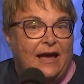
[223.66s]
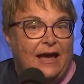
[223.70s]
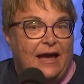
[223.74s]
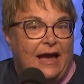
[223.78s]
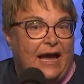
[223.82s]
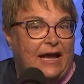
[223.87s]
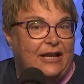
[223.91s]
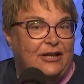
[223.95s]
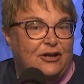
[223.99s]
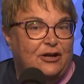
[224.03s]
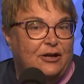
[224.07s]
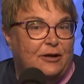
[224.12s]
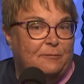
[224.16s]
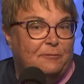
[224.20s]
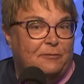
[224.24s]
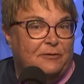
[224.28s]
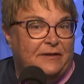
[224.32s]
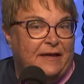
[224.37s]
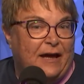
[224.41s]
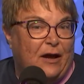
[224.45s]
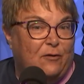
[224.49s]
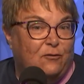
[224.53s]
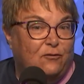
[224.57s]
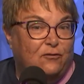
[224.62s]
and you could put
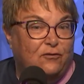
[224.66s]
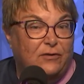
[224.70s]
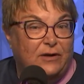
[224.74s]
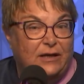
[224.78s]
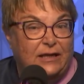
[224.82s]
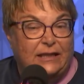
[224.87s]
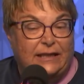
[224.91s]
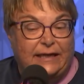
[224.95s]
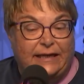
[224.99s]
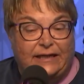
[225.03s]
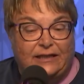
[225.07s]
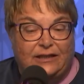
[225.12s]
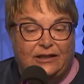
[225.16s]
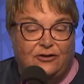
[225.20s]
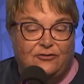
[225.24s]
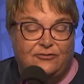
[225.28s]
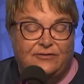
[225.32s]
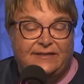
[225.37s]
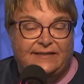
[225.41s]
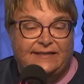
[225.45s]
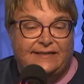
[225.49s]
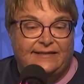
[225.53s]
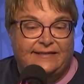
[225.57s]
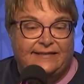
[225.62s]
that really
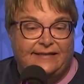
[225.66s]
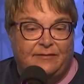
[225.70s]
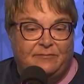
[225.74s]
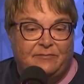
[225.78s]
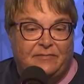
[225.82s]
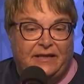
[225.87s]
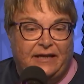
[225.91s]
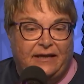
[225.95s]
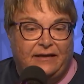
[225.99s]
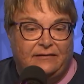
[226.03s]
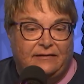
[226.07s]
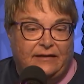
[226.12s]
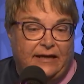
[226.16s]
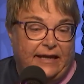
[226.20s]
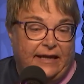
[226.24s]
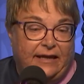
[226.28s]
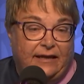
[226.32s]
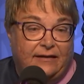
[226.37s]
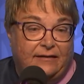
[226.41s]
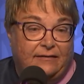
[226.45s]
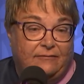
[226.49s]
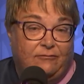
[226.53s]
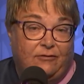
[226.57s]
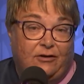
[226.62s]
close to something like
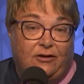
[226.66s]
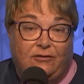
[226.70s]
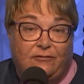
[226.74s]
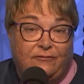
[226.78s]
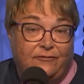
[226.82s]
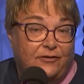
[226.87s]
well,